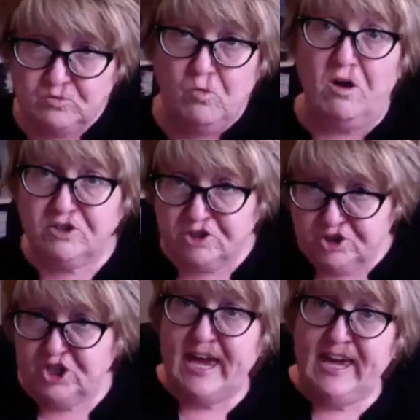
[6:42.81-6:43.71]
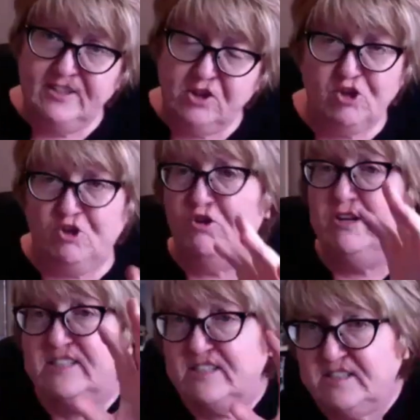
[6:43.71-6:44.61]
washed, changed,
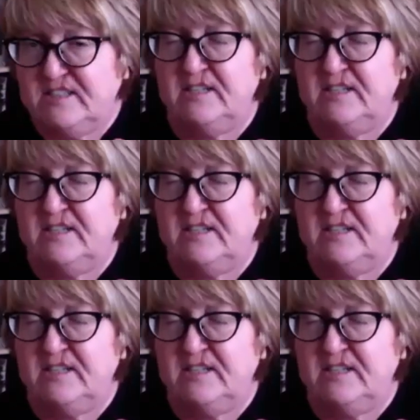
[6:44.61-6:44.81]
toileted.